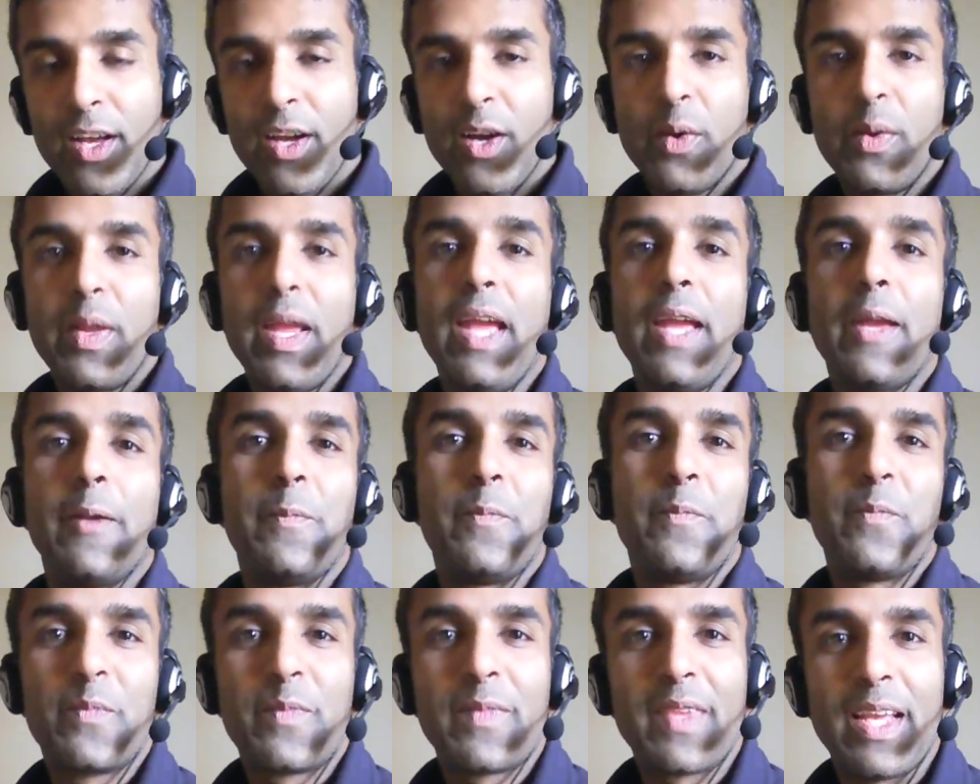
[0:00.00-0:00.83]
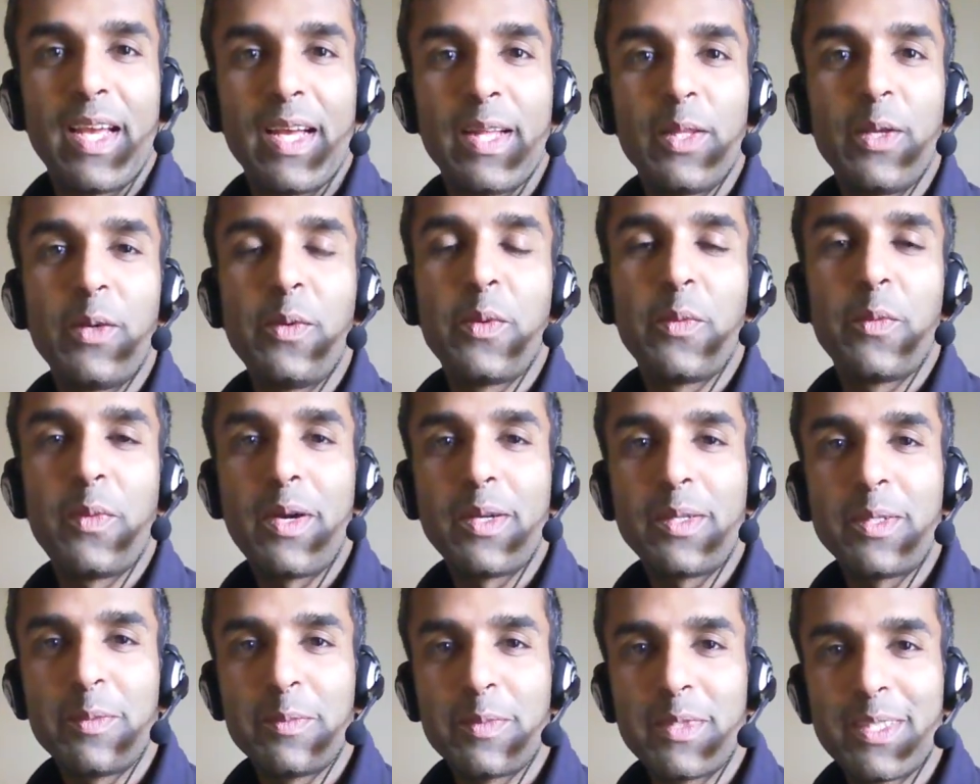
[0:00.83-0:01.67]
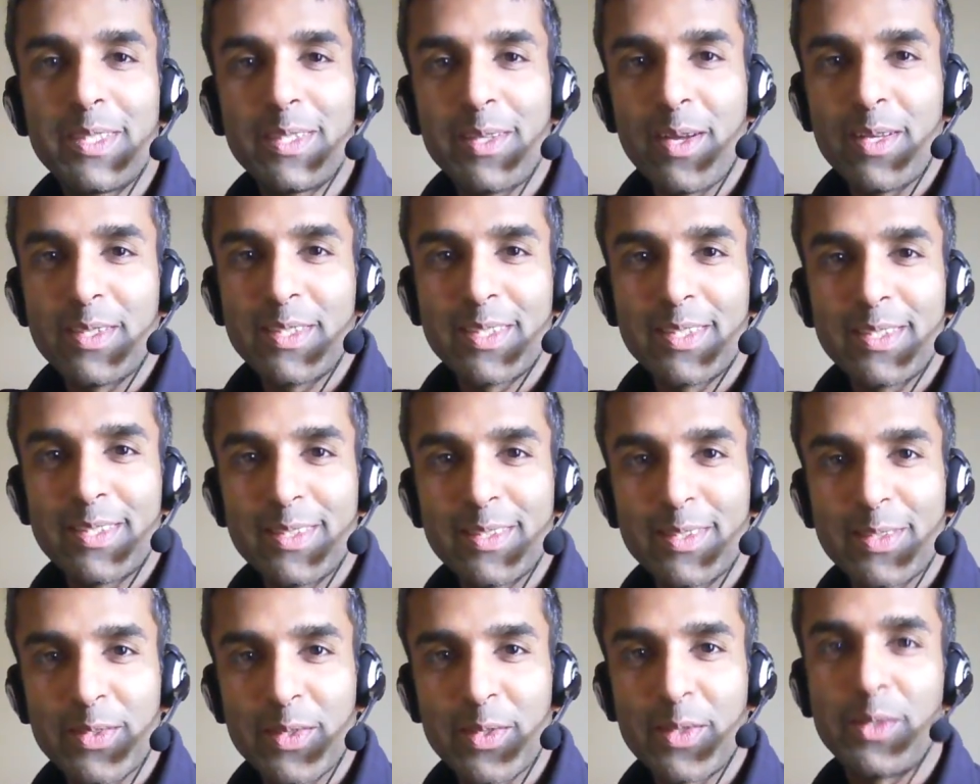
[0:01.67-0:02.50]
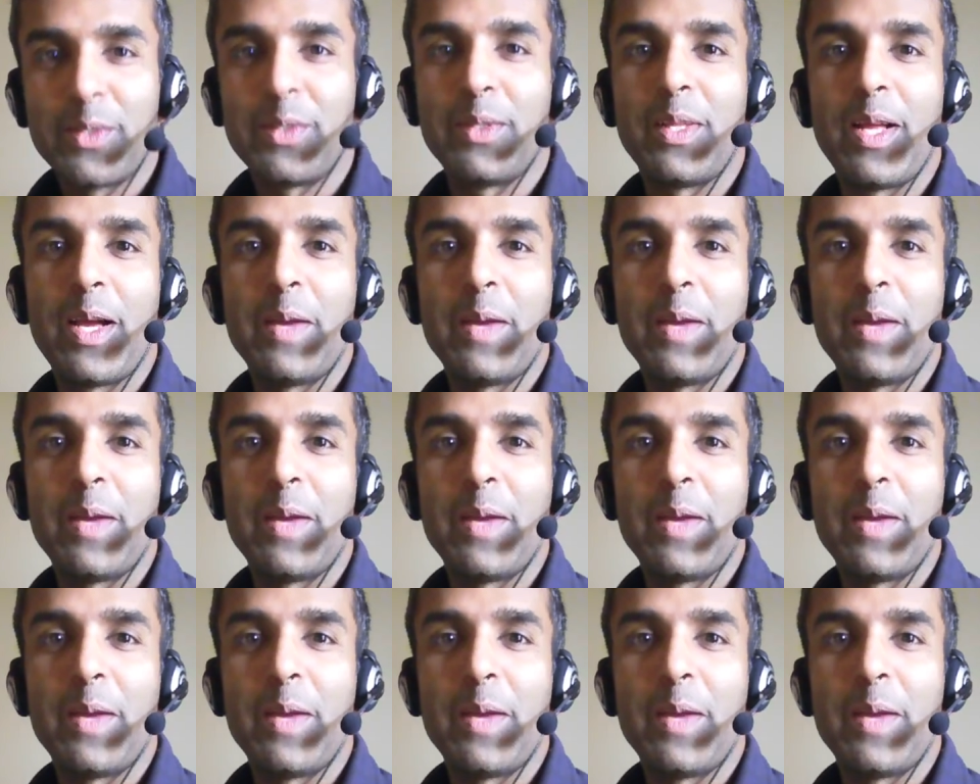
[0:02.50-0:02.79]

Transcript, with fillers: Okay, hello and welcome to the Ossington Circle.